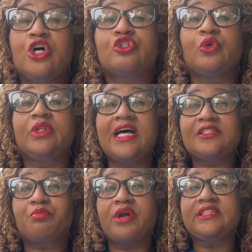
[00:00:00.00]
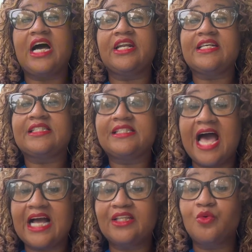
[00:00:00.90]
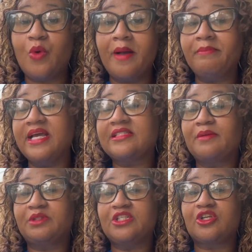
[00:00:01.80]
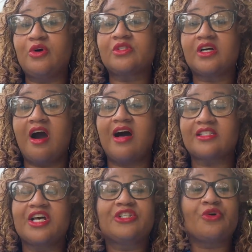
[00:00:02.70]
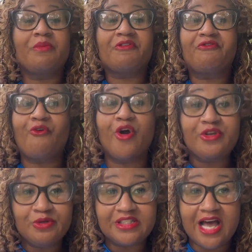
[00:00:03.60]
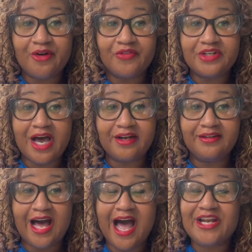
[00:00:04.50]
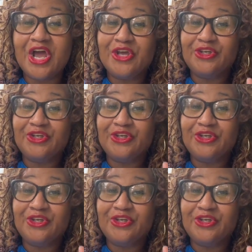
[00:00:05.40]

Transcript: So let's break down exactly what makes up these closing costs so before you sign on the dotted line,